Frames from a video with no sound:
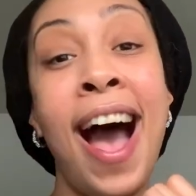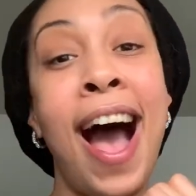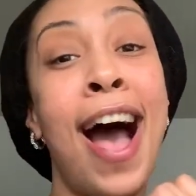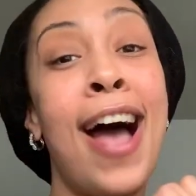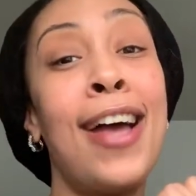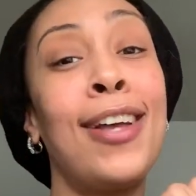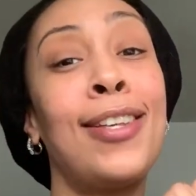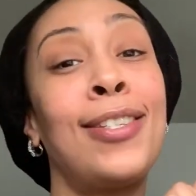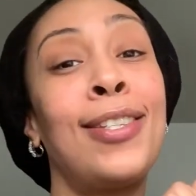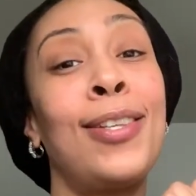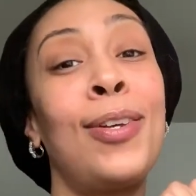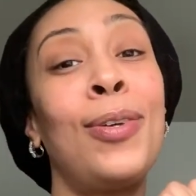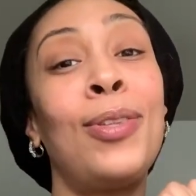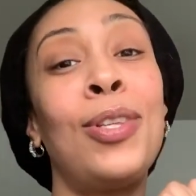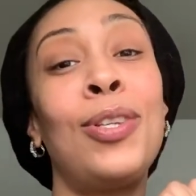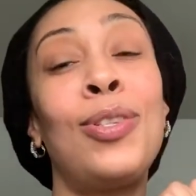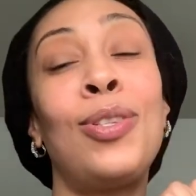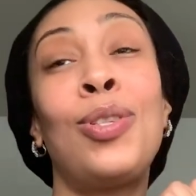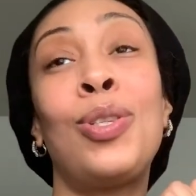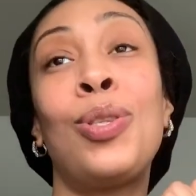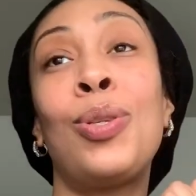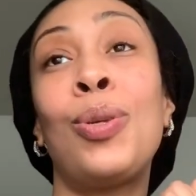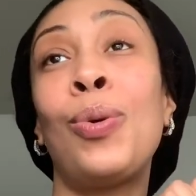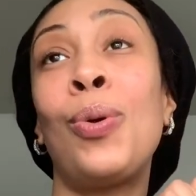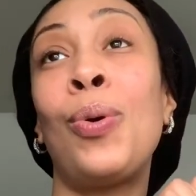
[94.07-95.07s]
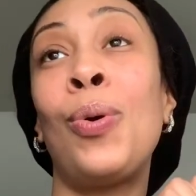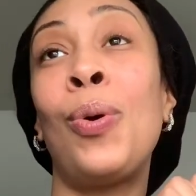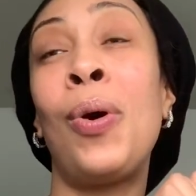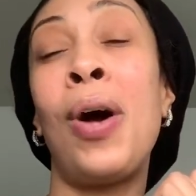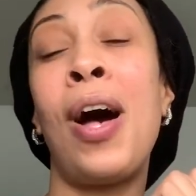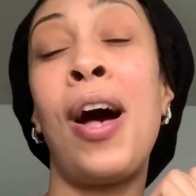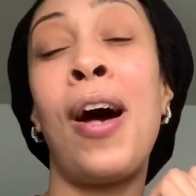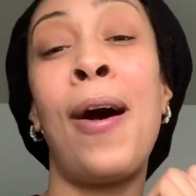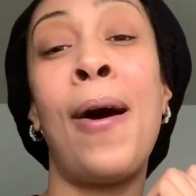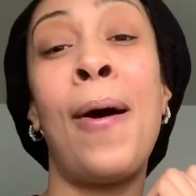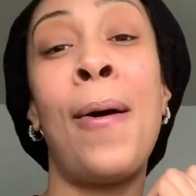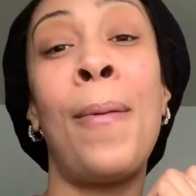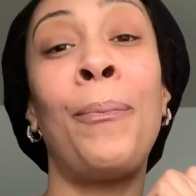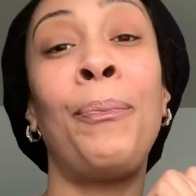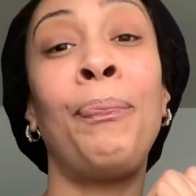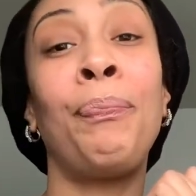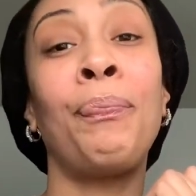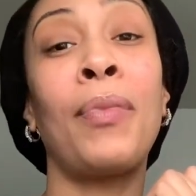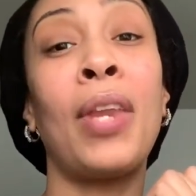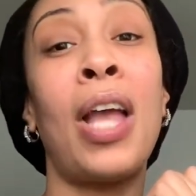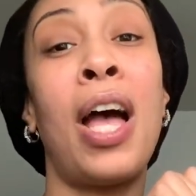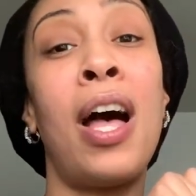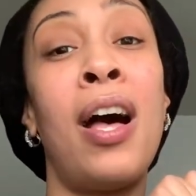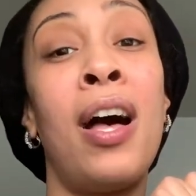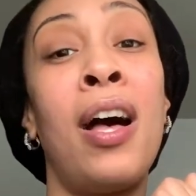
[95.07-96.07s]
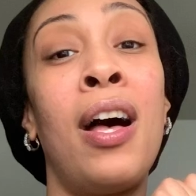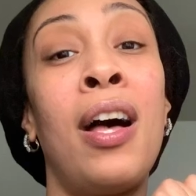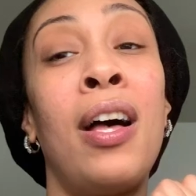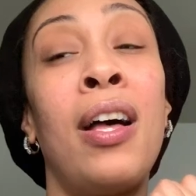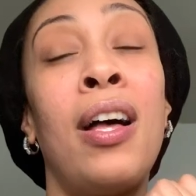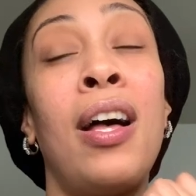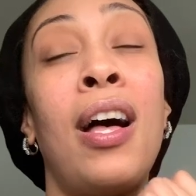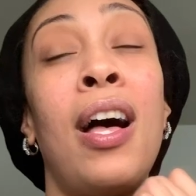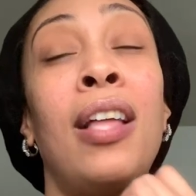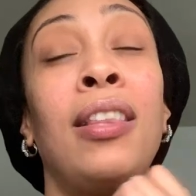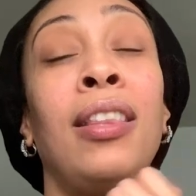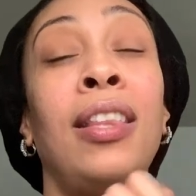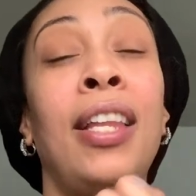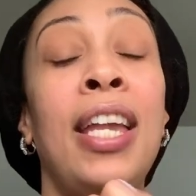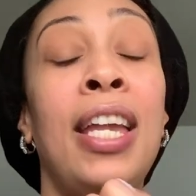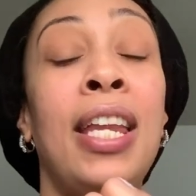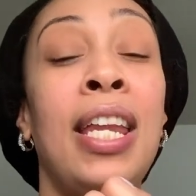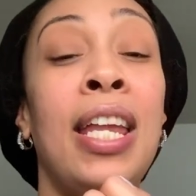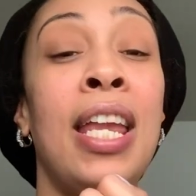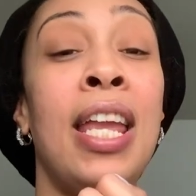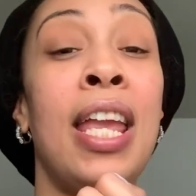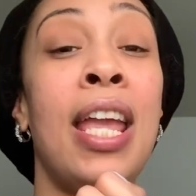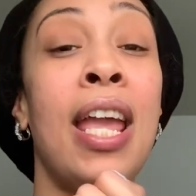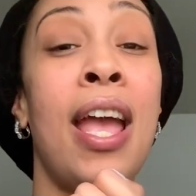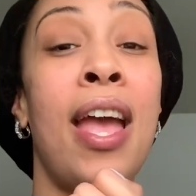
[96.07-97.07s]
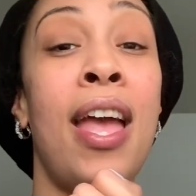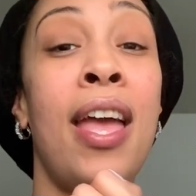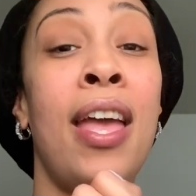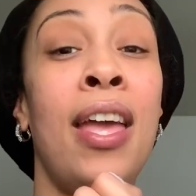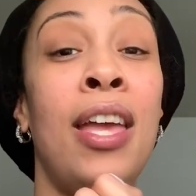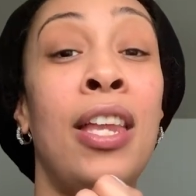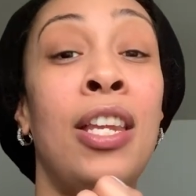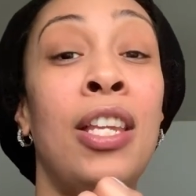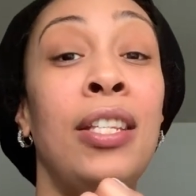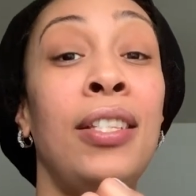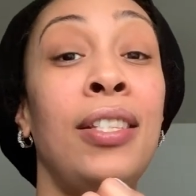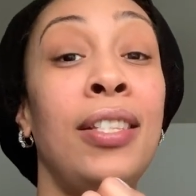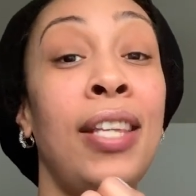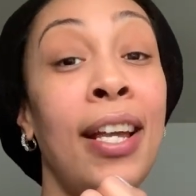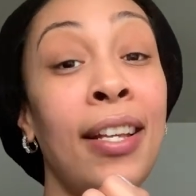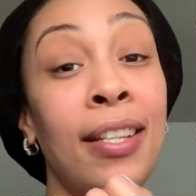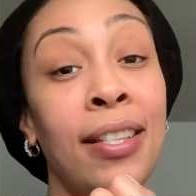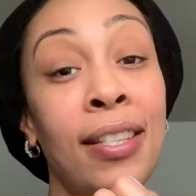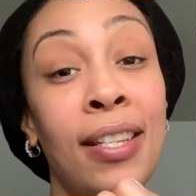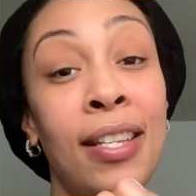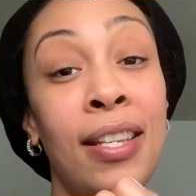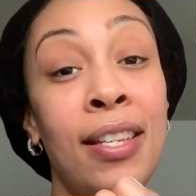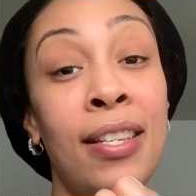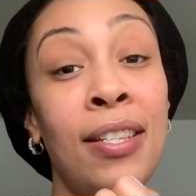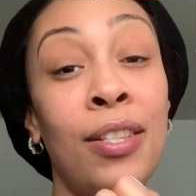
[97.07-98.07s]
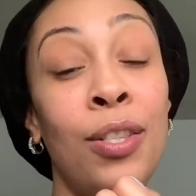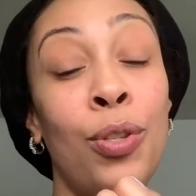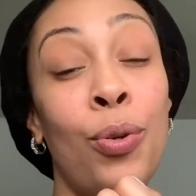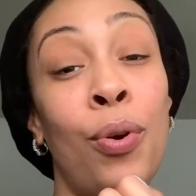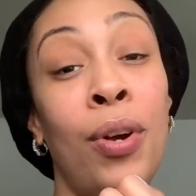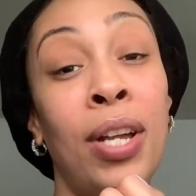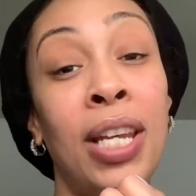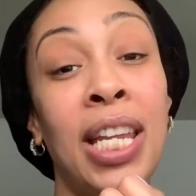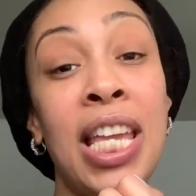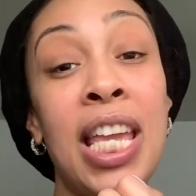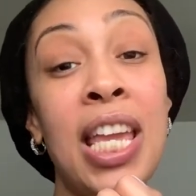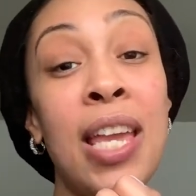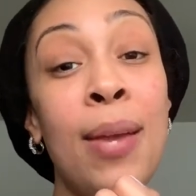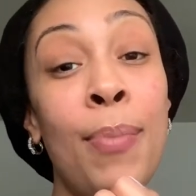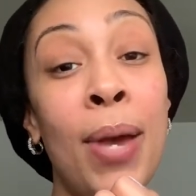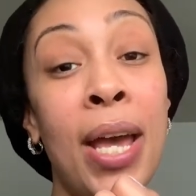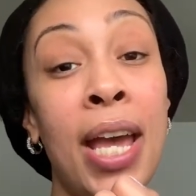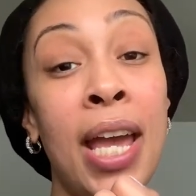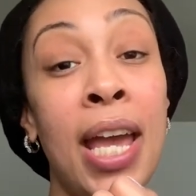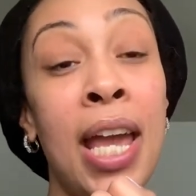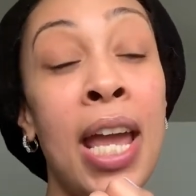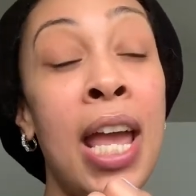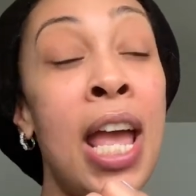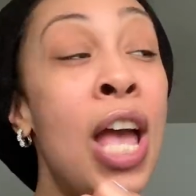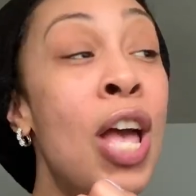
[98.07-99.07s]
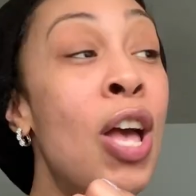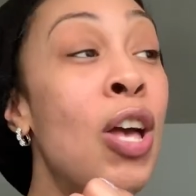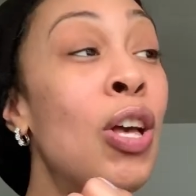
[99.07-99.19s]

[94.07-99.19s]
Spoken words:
I sold it to a lady in Texas on eBay.